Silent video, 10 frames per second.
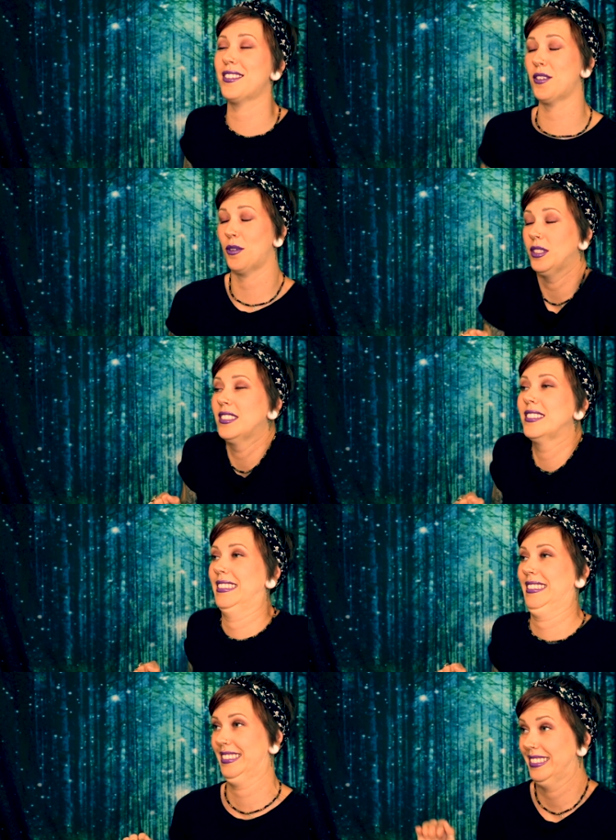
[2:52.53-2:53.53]
So
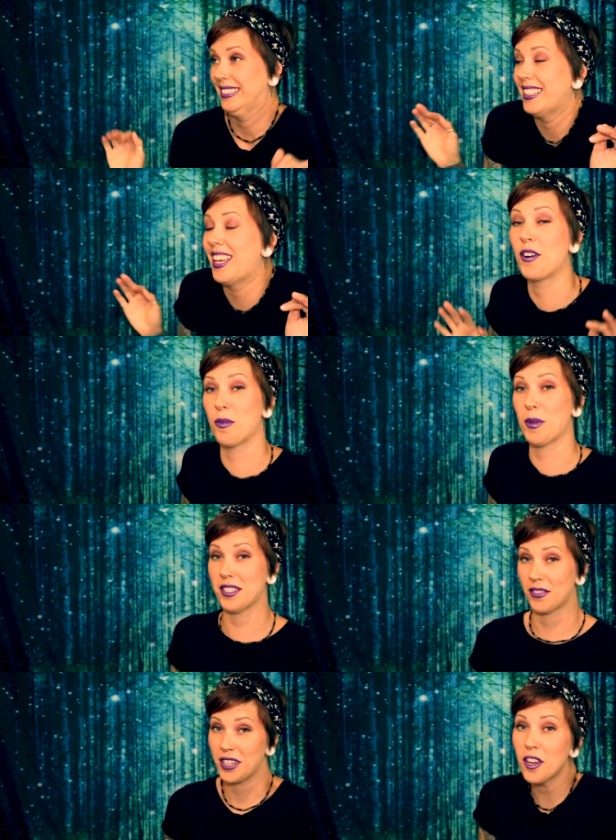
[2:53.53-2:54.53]
I don't know about
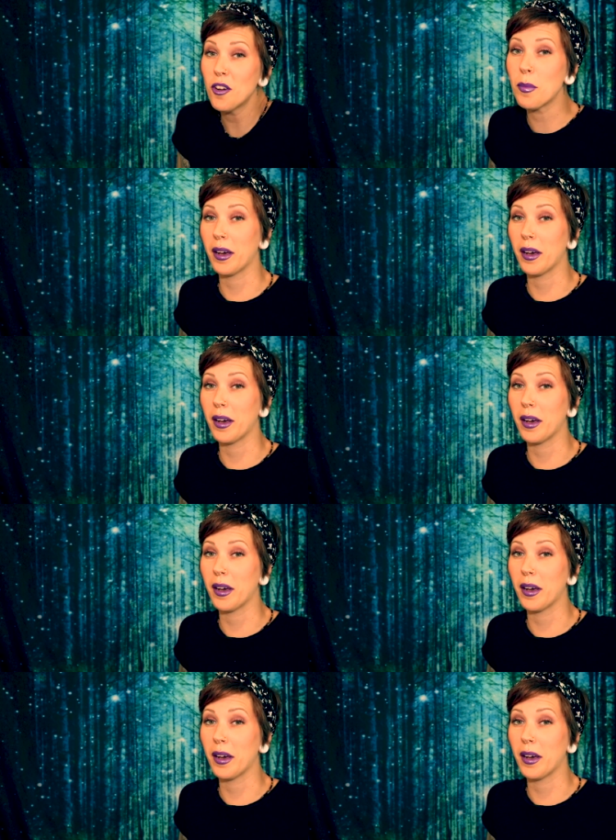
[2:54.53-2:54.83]
this video,